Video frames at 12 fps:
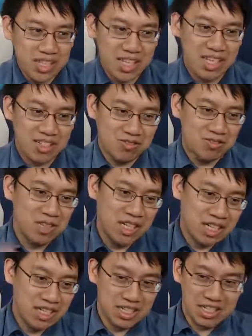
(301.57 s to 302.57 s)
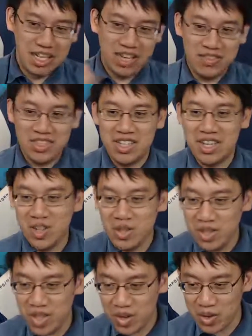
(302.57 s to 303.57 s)
then, I mean, they
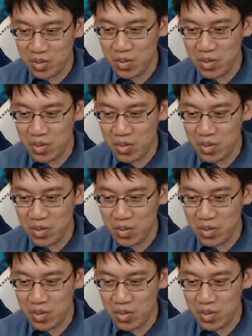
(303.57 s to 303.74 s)
killed their own